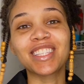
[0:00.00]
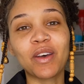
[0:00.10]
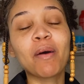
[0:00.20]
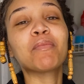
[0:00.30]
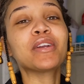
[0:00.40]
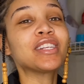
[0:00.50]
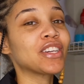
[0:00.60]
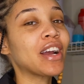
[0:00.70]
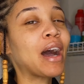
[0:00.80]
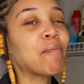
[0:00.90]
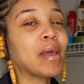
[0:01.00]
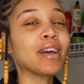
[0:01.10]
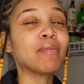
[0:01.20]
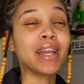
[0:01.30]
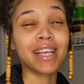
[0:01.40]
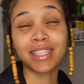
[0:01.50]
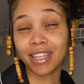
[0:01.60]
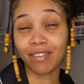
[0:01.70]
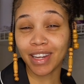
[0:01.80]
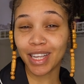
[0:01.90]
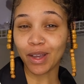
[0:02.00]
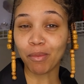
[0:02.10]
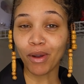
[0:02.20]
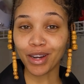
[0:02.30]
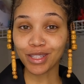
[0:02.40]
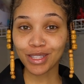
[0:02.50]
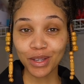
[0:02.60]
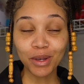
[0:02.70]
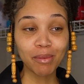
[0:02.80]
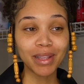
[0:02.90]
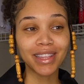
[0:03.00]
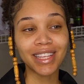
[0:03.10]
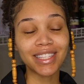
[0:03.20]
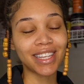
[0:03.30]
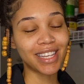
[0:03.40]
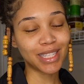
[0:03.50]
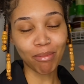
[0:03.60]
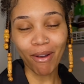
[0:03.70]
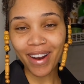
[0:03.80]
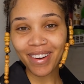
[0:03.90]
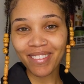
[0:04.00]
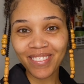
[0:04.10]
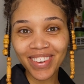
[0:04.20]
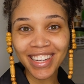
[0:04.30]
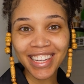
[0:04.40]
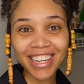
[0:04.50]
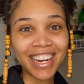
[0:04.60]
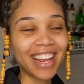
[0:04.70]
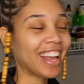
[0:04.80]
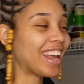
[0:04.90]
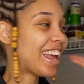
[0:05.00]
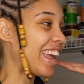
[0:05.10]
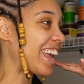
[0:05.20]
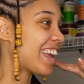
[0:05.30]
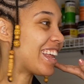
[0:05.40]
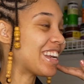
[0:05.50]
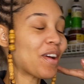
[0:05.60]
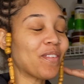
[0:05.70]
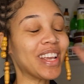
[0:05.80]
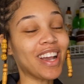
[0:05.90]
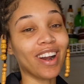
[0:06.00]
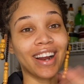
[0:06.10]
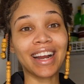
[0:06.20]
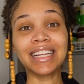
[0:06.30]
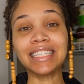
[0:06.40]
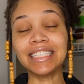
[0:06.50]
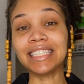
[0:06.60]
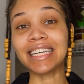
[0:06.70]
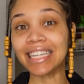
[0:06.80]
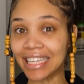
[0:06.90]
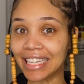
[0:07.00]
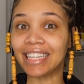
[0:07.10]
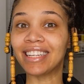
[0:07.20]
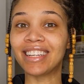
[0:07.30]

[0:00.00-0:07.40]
So I'm pretty sure I'll make a nesting video part 2, but this is part 1 and we are done.